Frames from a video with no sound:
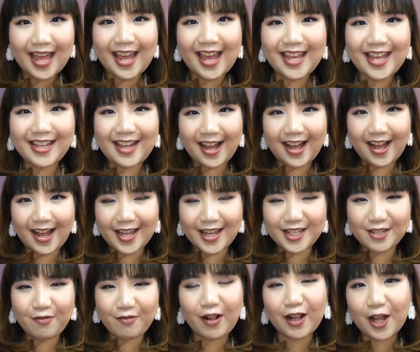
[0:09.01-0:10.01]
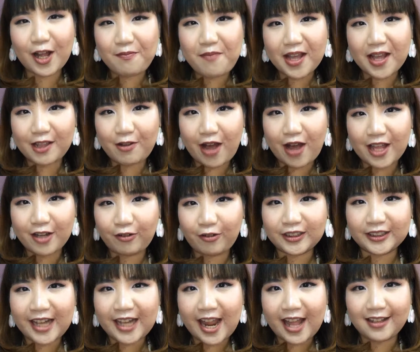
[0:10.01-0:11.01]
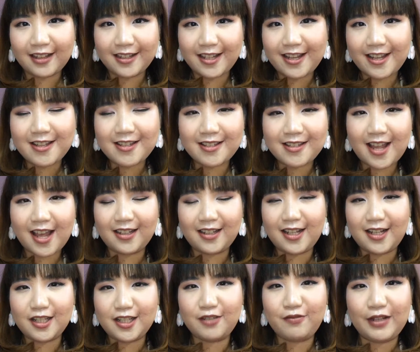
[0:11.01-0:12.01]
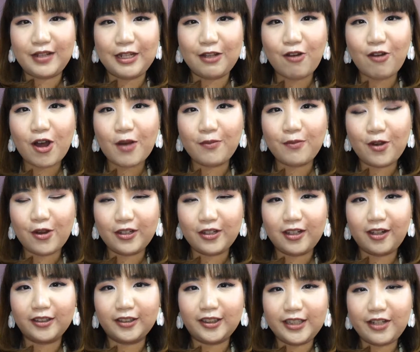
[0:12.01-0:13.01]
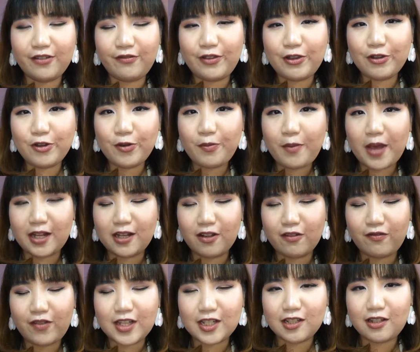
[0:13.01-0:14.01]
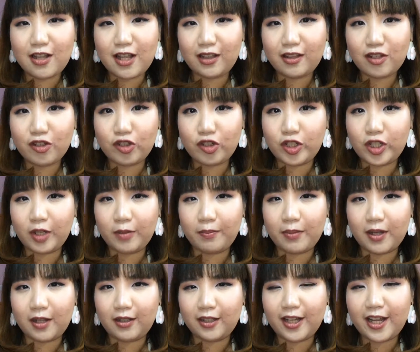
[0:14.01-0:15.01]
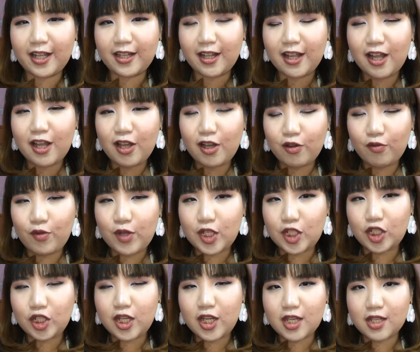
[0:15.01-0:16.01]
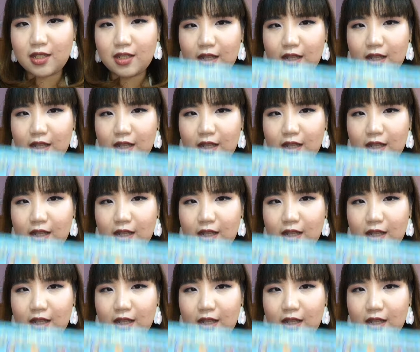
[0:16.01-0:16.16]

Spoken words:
Hey guys, welcome back to hiquirkyalice, and in this video I'm gonna review Benefit's latest cheek palette, which is